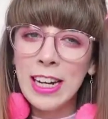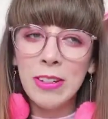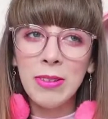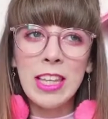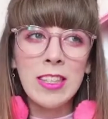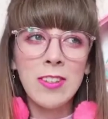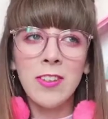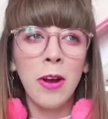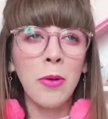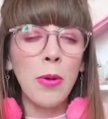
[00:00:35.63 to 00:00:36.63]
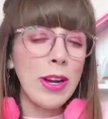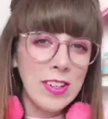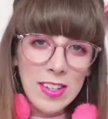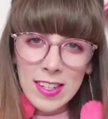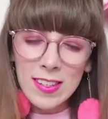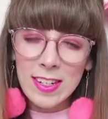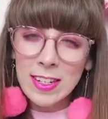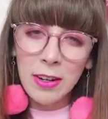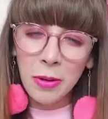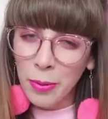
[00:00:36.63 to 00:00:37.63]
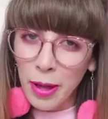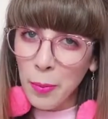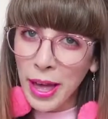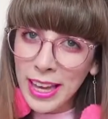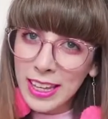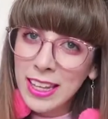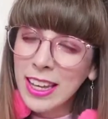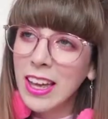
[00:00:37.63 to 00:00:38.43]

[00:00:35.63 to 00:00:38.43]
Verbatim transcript: little Instagram questions did a little while back,